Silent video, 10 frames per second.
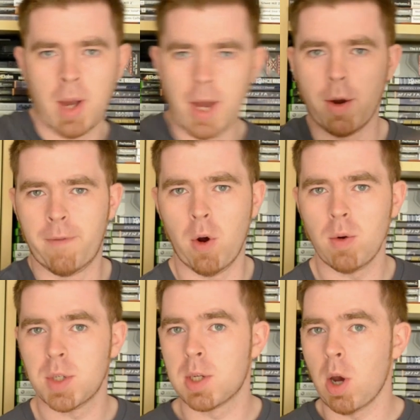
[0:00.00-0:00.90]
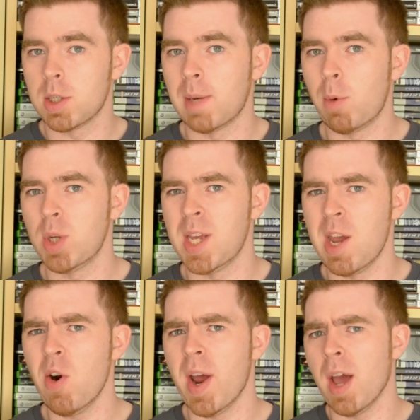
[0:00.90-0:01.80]
Hi there folks, Scott Tumulty
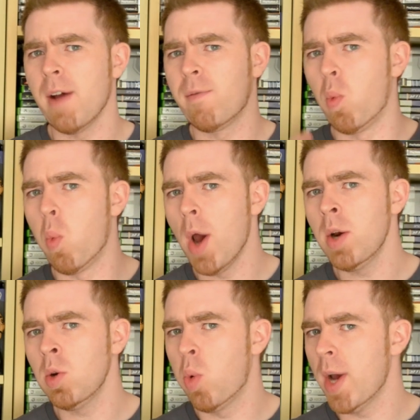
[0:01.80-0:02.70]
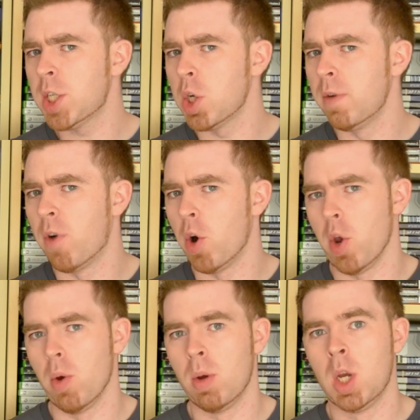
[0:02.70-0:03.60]
here, and I have one question for you.